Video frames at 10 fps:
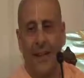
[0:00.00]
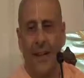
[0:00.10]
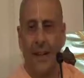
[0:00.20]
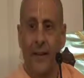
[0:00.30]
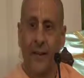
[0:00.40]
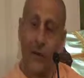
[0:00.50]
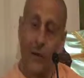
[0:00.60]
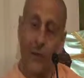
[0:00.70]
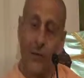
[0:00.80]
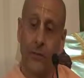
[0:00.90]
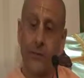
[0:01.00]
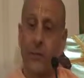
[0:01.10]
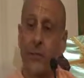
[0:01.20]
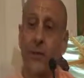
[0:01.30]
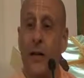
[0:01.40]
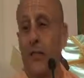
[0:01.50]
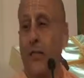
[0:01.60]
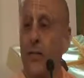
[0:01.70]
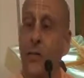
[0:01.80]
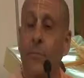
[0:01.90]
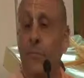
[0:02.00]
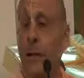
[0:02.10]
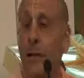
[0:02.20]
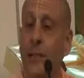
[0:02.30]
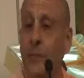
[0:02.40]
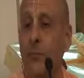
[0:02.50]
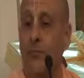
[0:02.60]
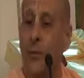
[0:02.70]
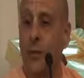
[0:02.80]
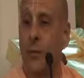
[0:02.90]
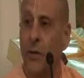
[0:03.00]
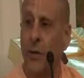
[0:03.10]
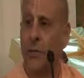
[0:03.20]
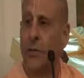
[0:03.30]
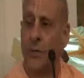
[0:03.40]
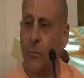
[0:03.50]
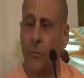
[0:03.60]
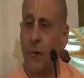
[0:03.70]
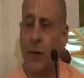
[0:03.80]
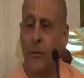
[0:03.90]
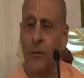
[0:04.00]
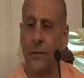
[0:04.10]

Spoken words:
And he would always do it in around the same place before going in the Jamuna.